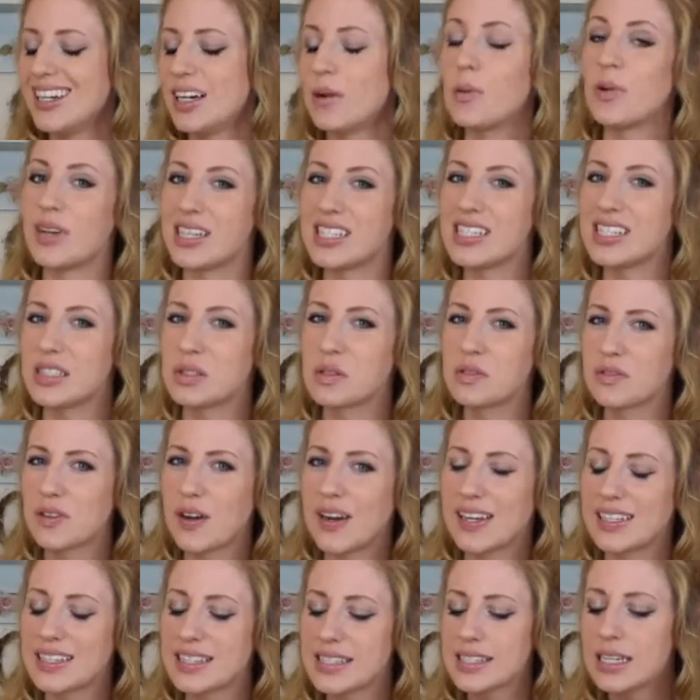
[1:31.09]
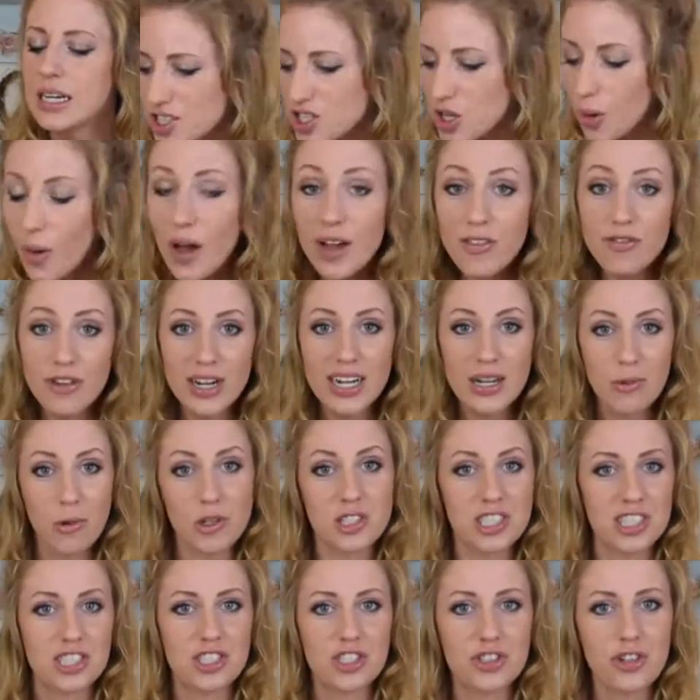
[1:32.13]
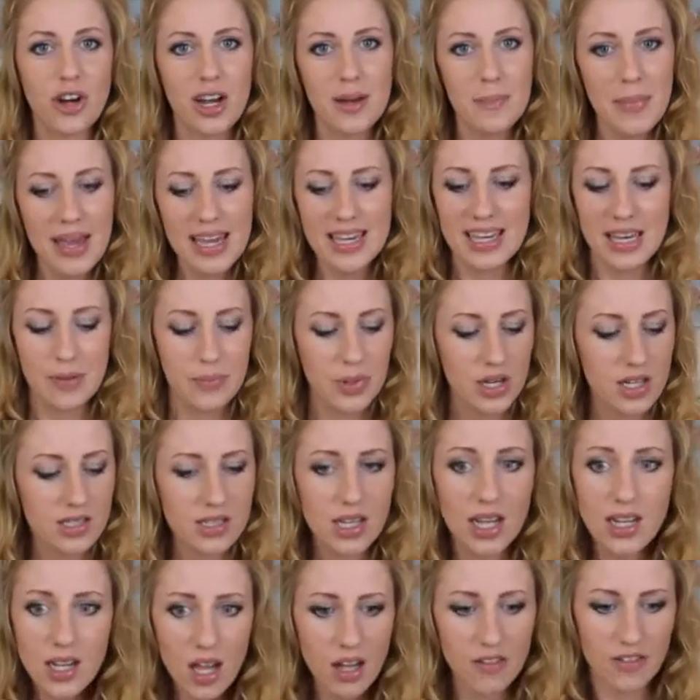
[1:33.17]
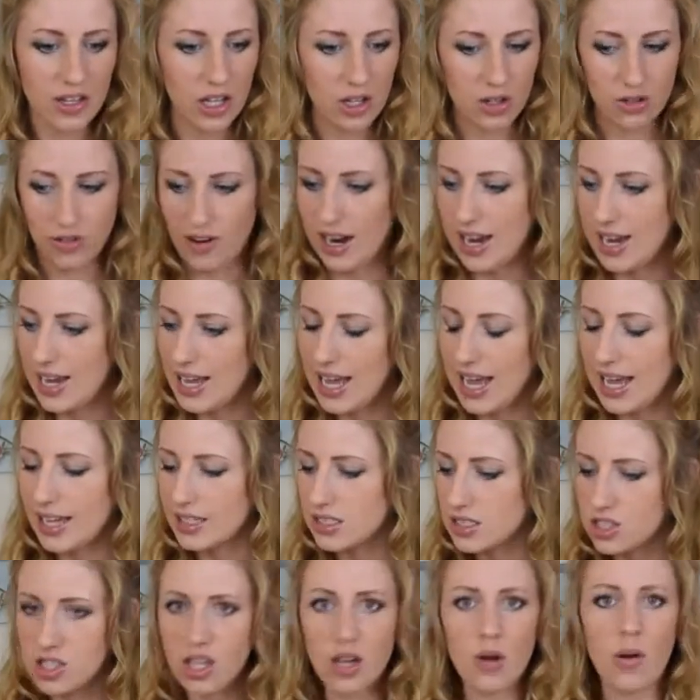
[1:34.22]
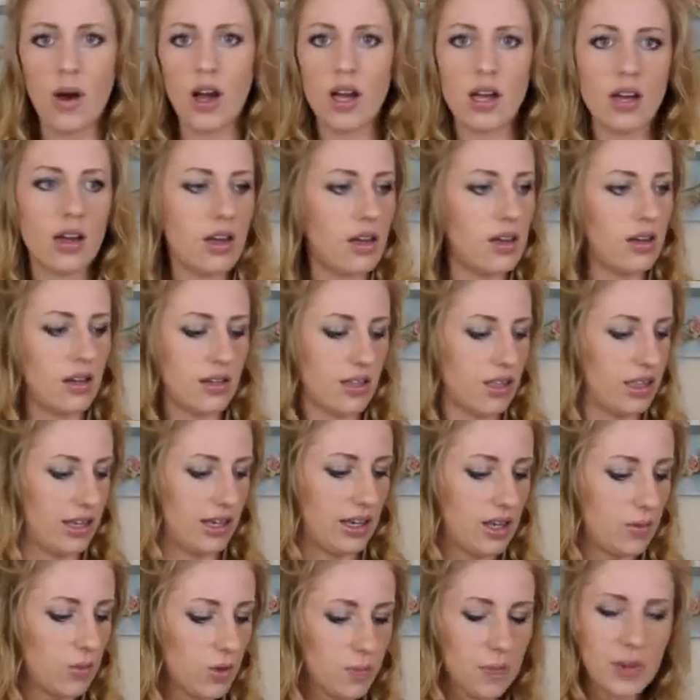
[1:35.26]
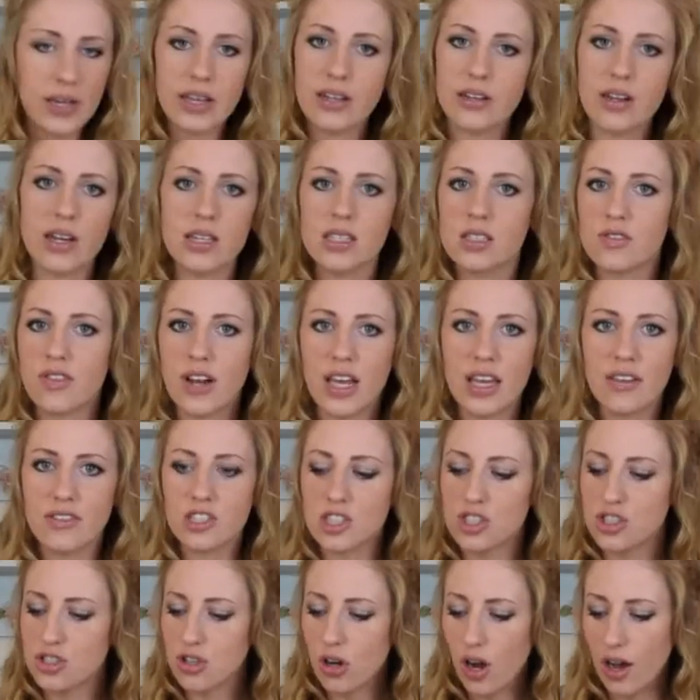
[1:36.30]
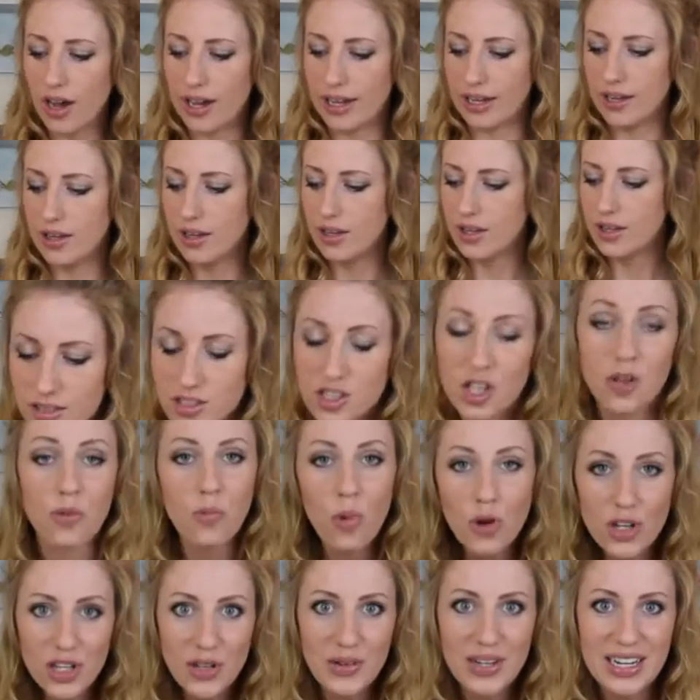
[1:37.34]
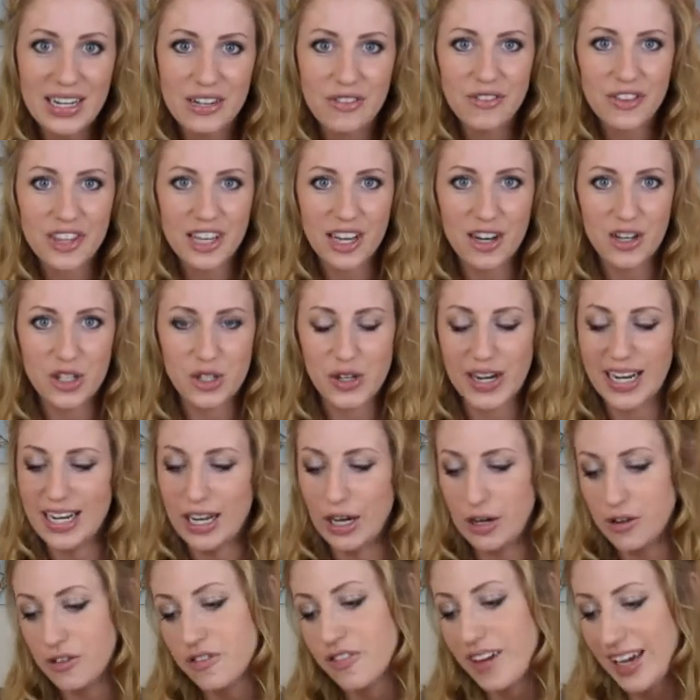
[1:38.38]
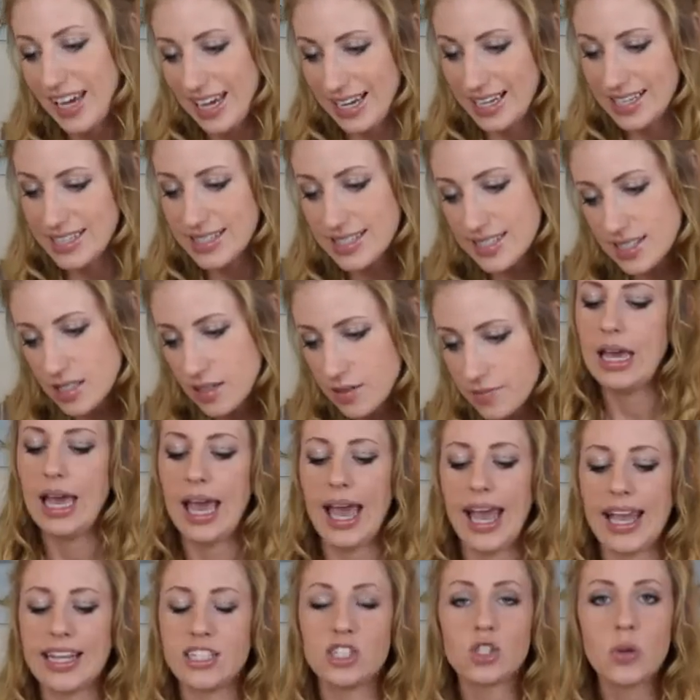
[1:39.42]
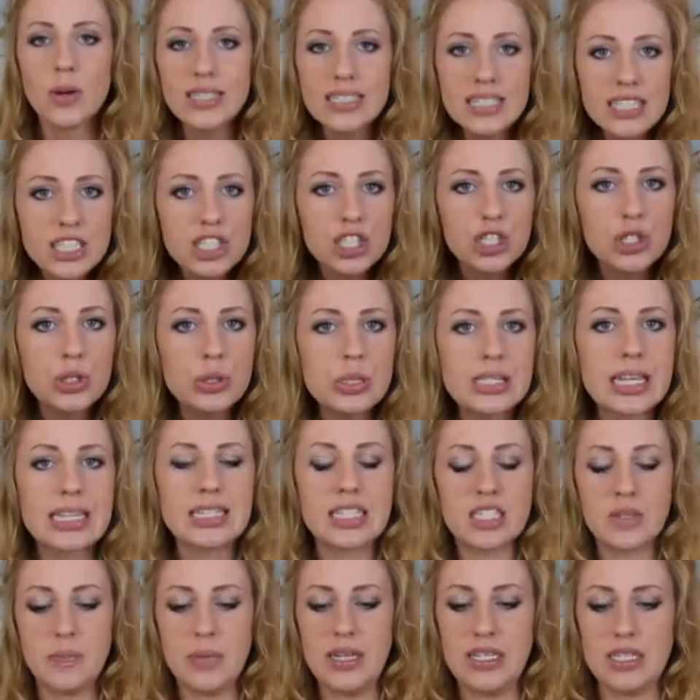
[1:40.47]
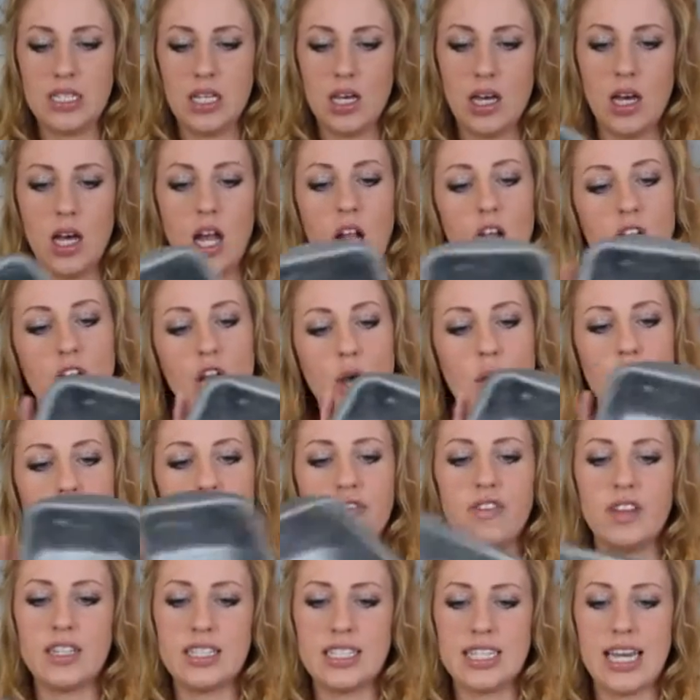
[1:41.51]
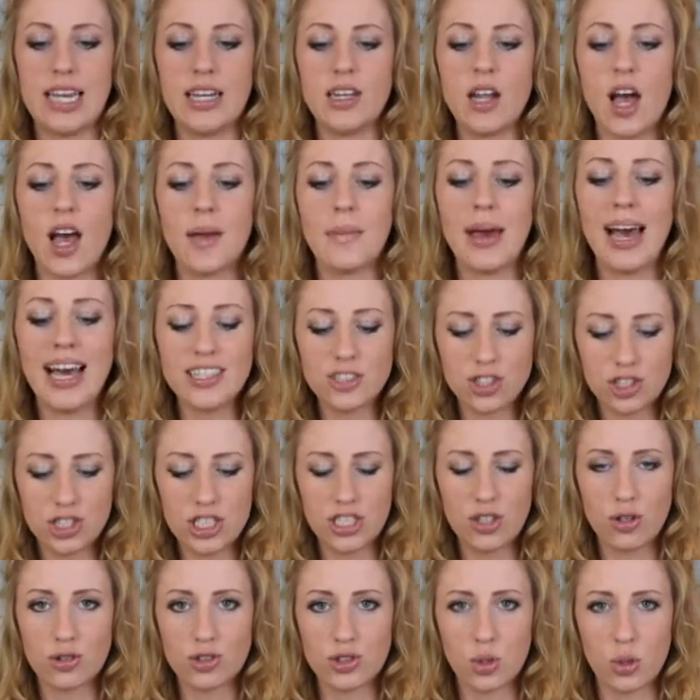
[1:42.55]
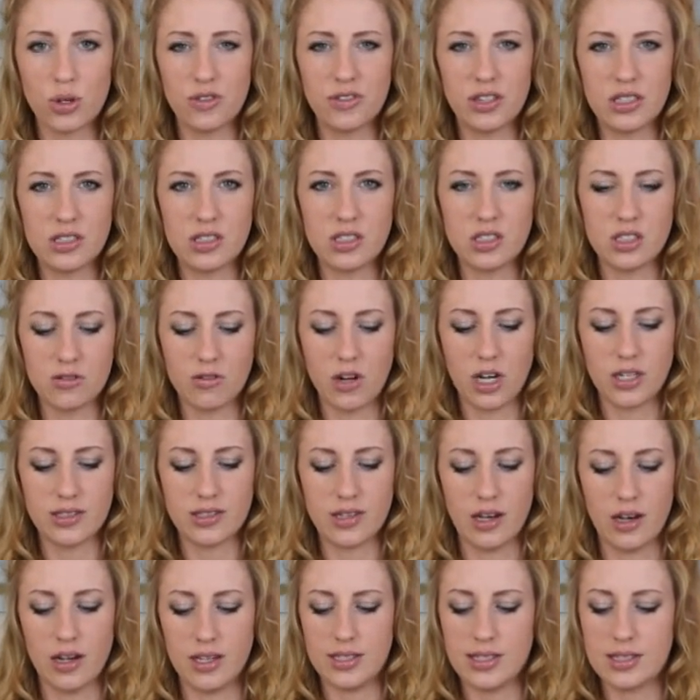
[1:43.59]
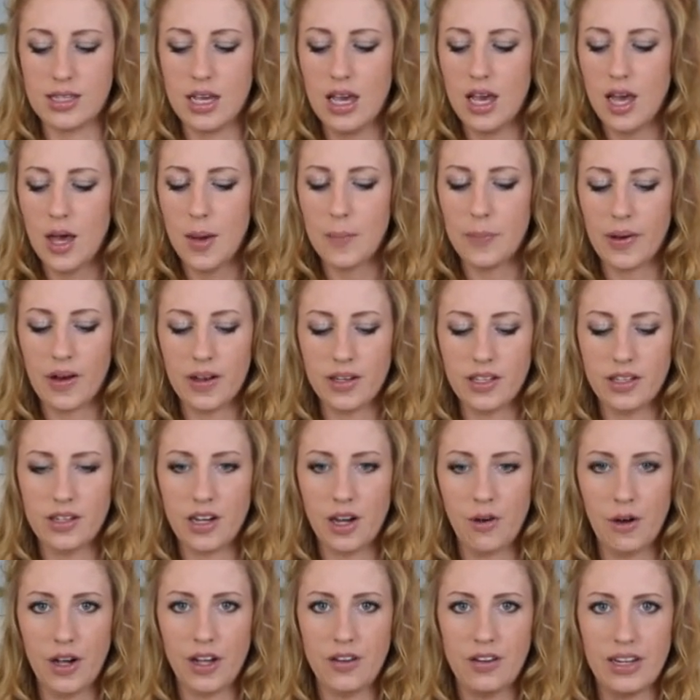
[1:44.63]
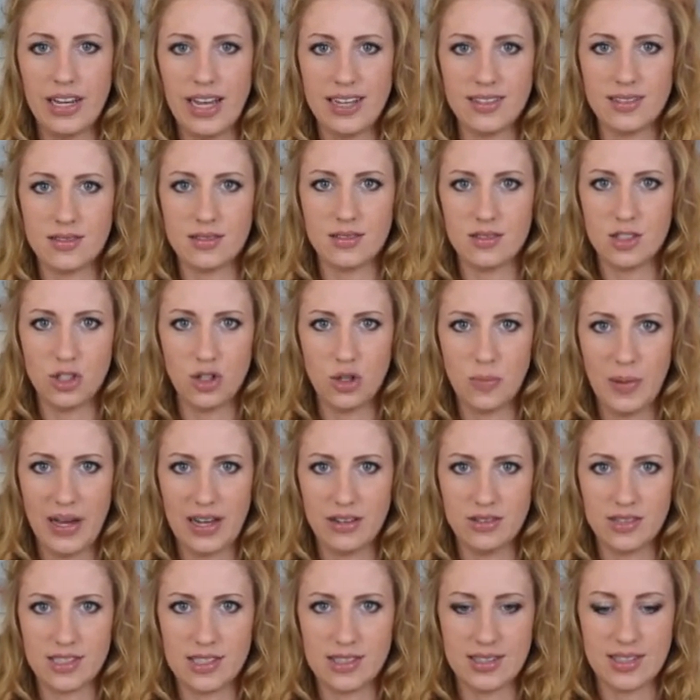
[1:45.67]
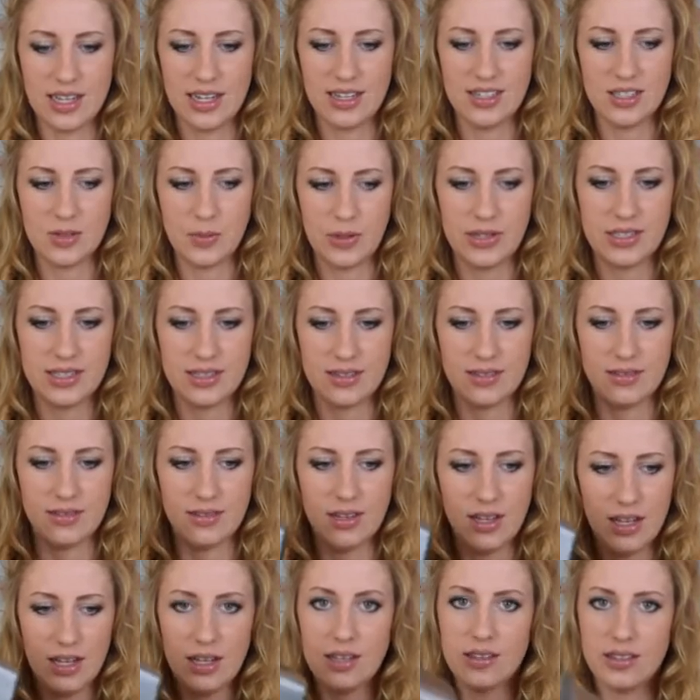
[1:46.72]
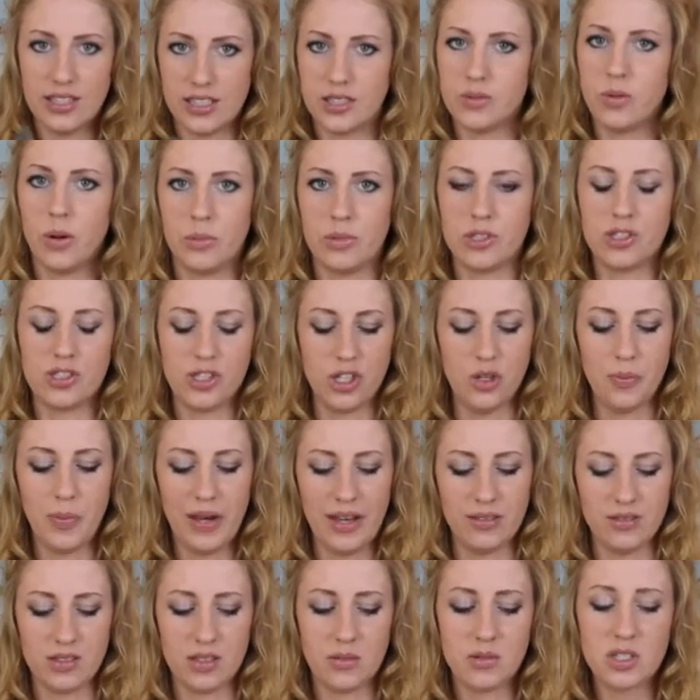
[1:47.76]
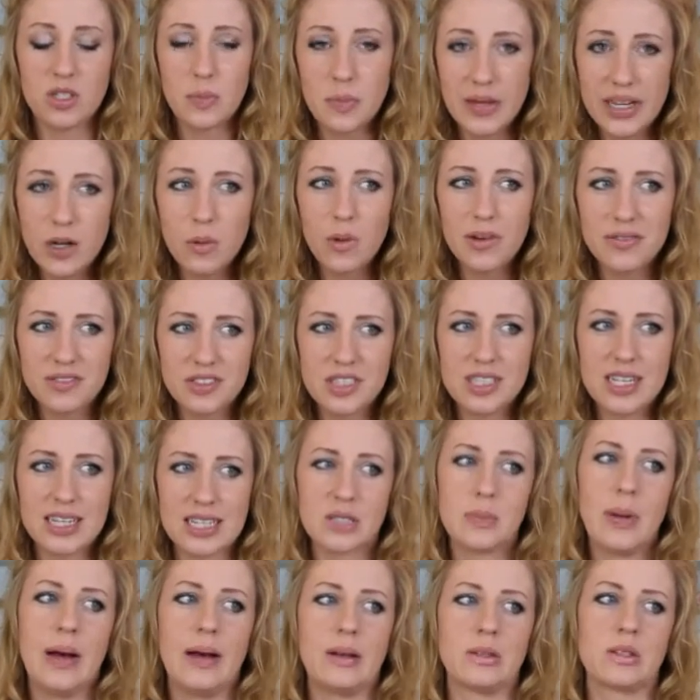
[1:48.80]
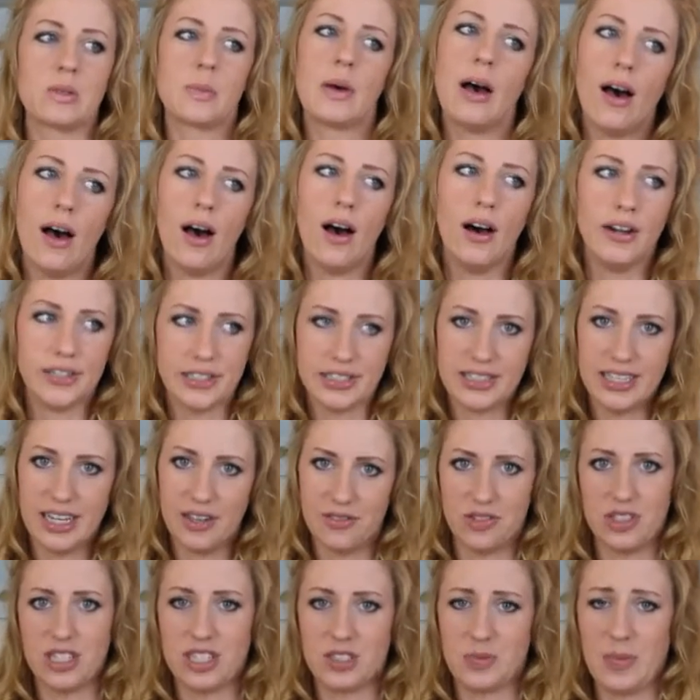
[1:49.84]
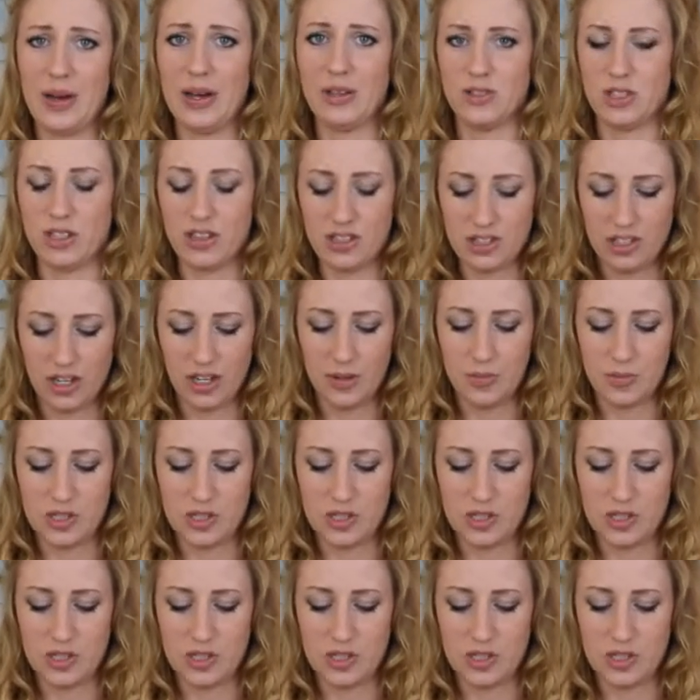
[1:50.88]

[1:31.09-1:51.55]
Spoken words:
We're still friends. So I really wanted to try and make it because I love Earl Grey, and so I think it would be a nice flavour to try. So what you need for the Earl Grey loaf is a 22 centimetre loaf tin. I'm actually not sure if this is the right size, but you know, I only had £2 in Sainsbury's and this one was £2. There was a bigger one for £6, but I didn't have £6 at the time.